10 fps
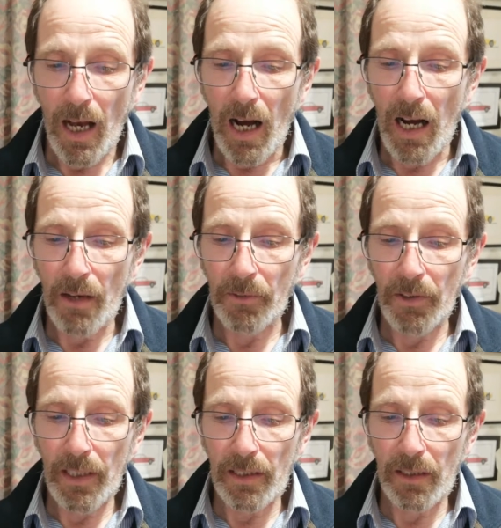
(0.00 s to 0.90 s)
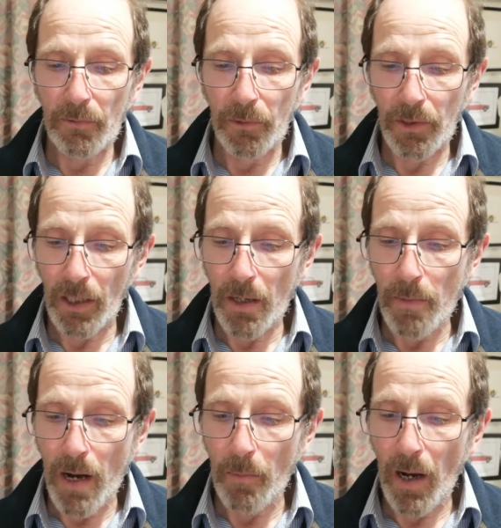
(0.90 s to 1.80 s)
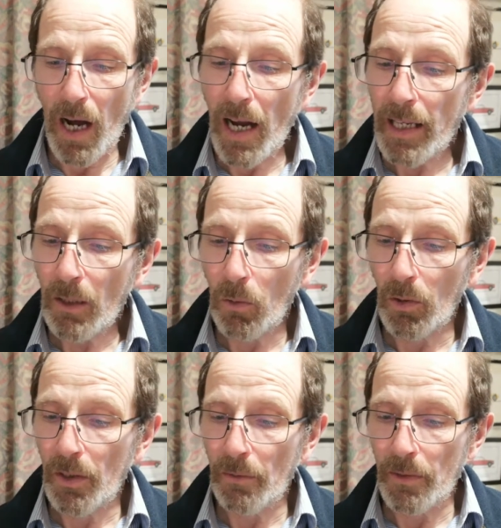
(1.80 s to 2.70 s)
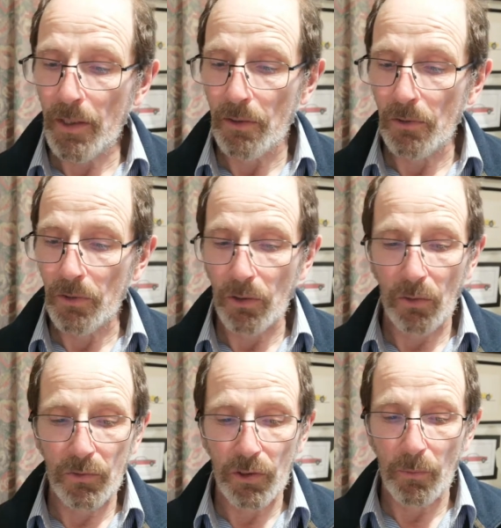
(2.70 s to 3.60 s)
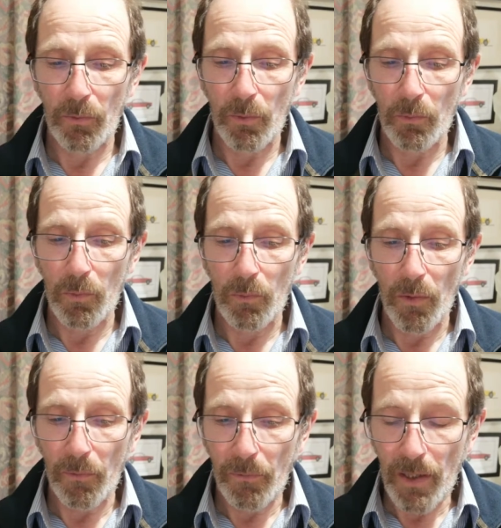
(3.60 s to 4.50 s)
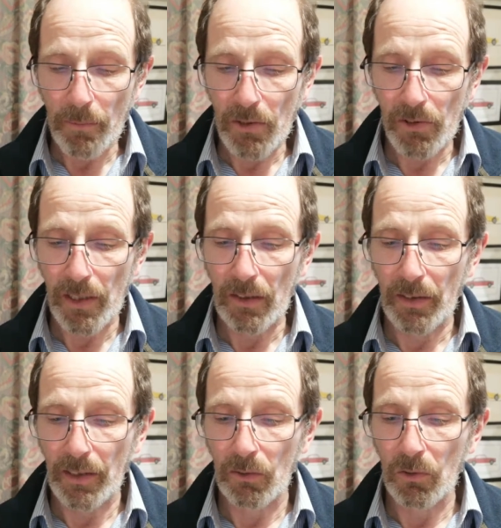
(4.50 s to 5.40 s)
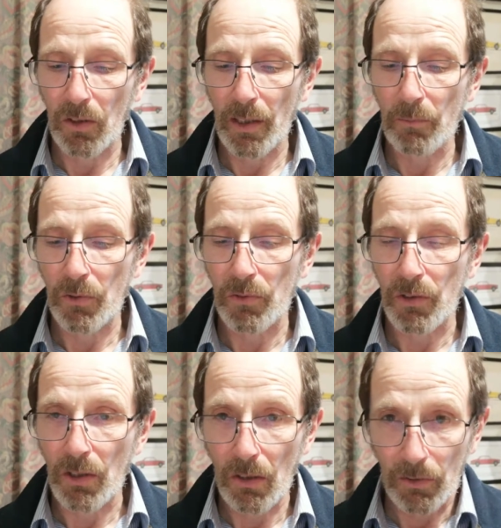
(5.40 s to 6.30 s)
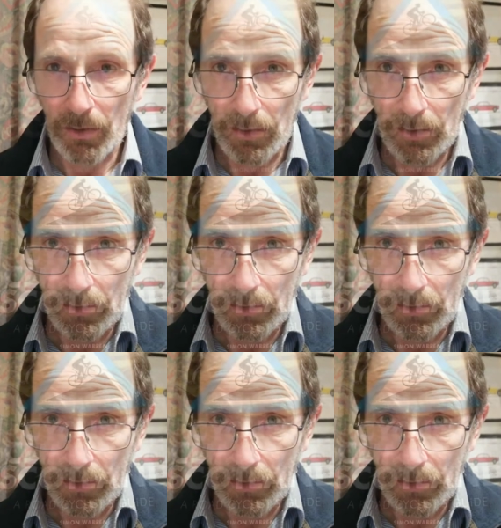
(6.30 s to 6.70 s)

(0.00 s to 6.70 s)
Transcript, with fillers: I have created for Kinomap high quality videos of some of the famous cycling hill climbs of Scotland.